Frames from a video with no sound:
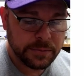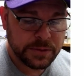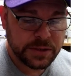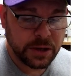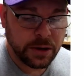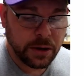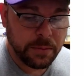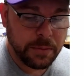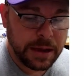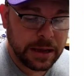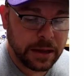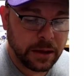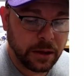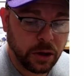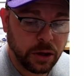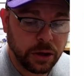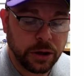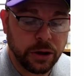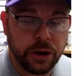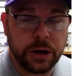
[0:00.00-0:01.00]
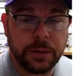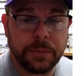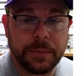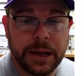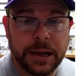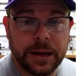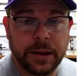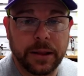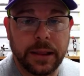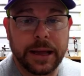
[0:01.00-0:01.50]
still going to make it look good in
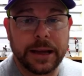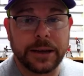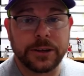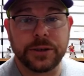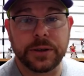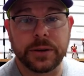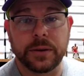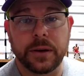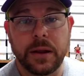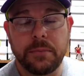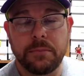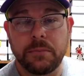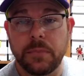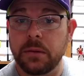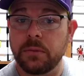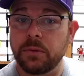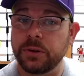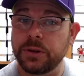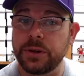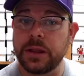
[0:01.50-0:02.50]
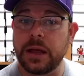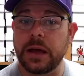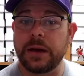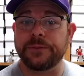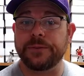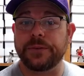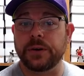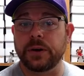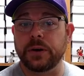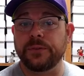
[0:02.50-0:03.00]
my collection. Maybe we'll do
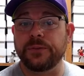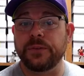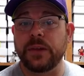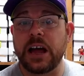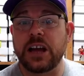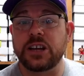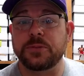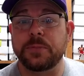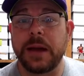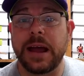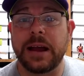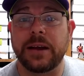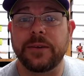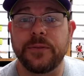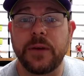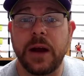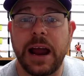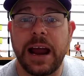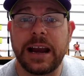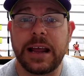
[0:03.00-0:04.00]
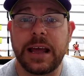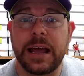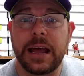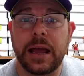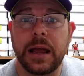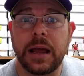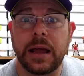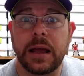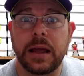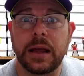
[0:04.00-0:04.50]
that for a Flashback
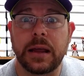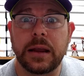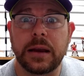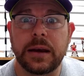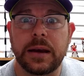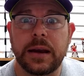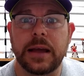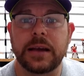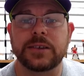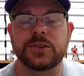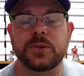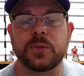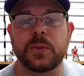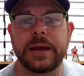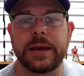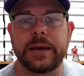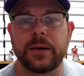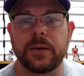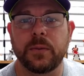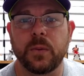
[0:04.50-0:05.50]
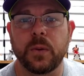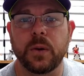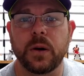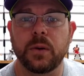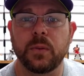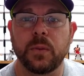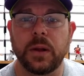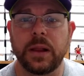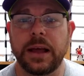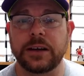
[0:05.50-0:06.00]
Friday next week,
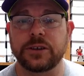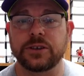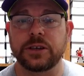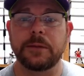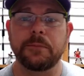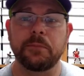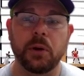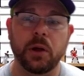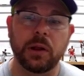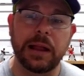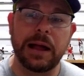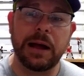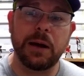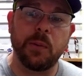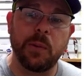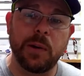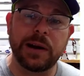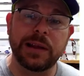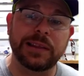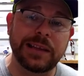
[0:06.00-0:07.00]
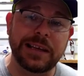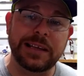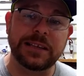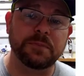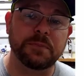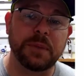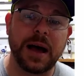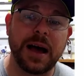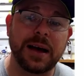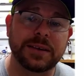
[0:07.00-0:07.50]
where we'll actually pull out one of
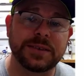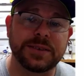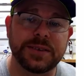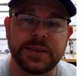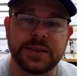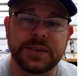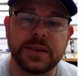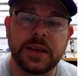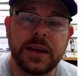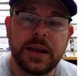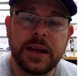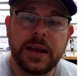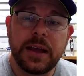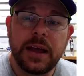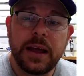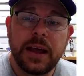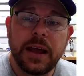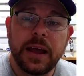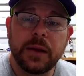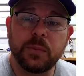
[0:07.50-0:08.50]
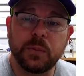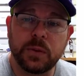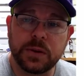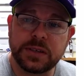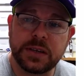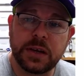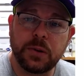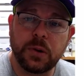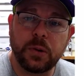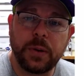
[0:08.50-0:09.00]
these boxes, and
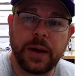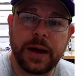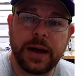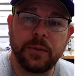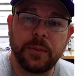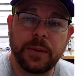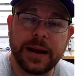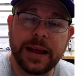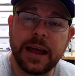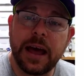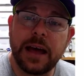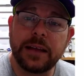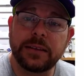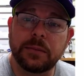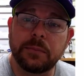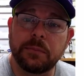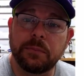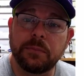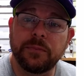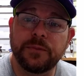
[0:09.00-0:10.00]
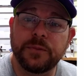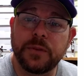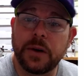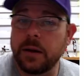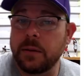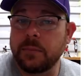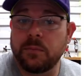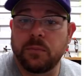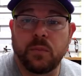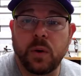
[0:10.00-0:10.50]
we'll see what, what I got
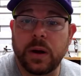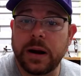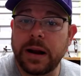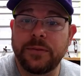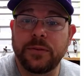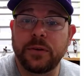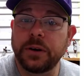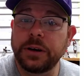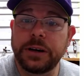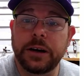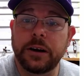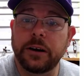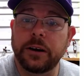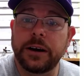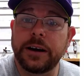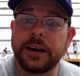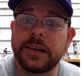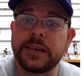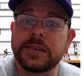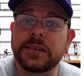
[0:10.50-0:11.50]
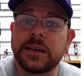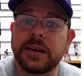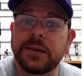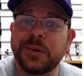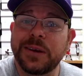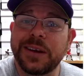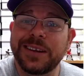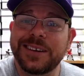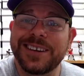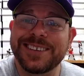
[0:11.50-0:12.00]
from whatever year it is that
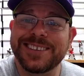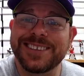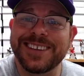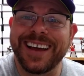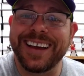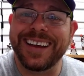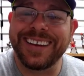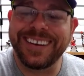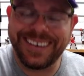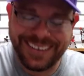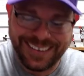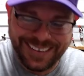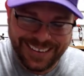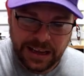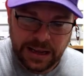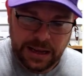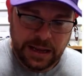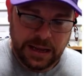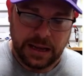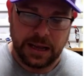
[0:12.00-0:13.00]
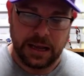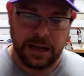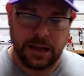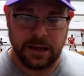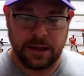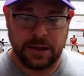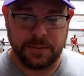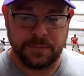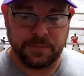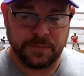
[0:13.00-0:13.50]
we decide.
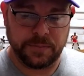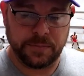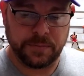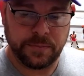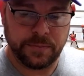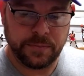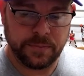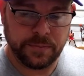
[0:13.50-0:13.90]
Um,